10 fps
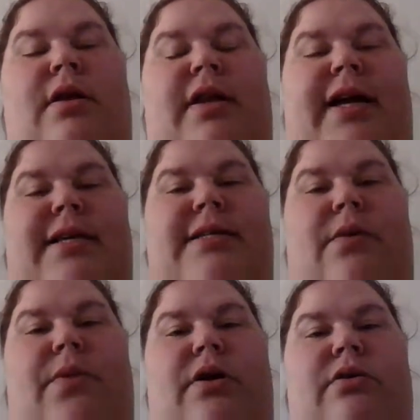like I
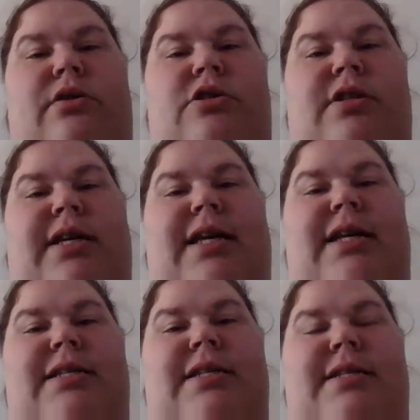said, we don't usually
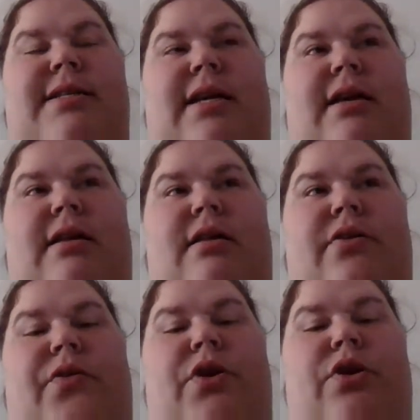get to see
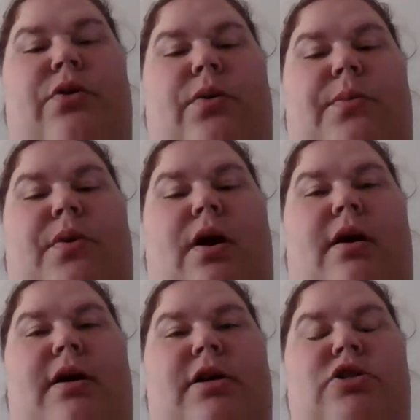the newer
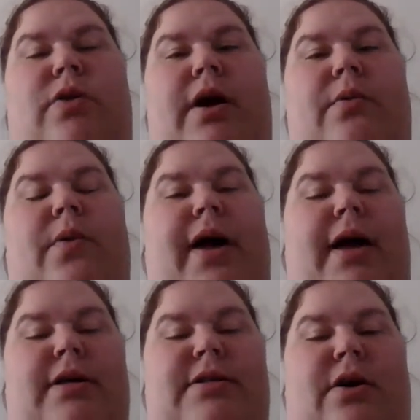products right
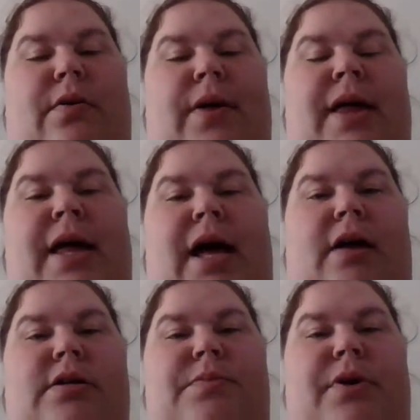away. So
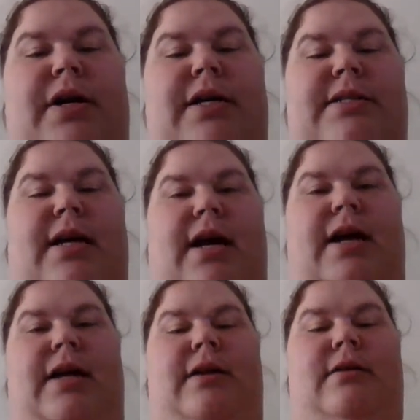I was pretty
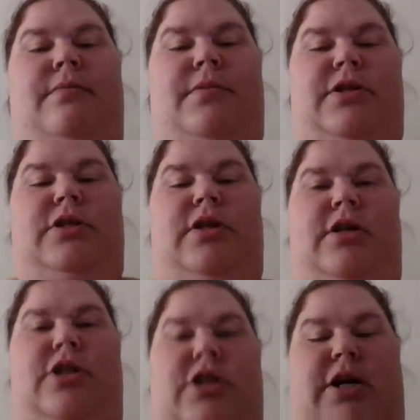excited.
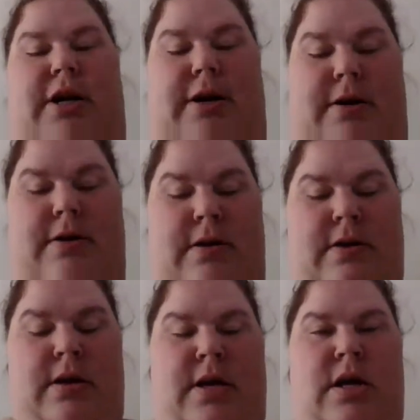Adjust your hair.
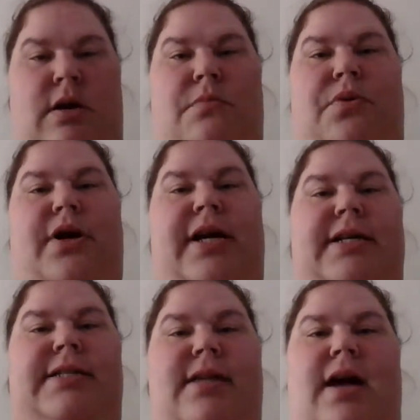Pretty
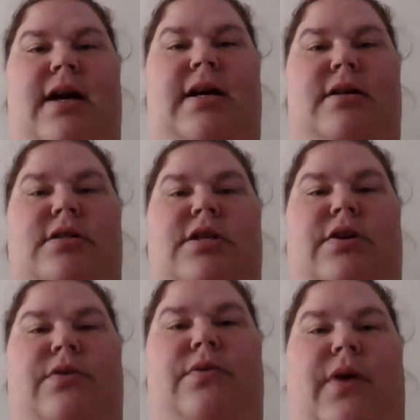excited
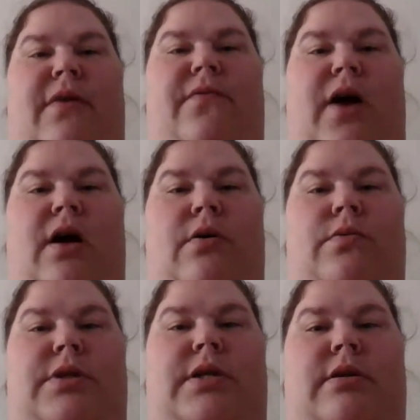to have
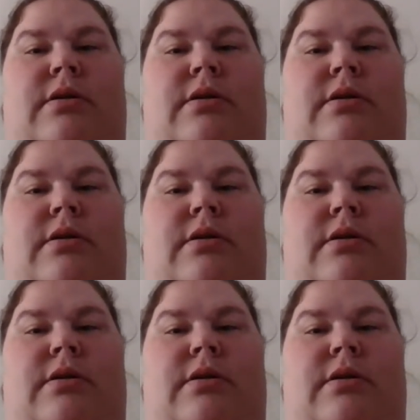found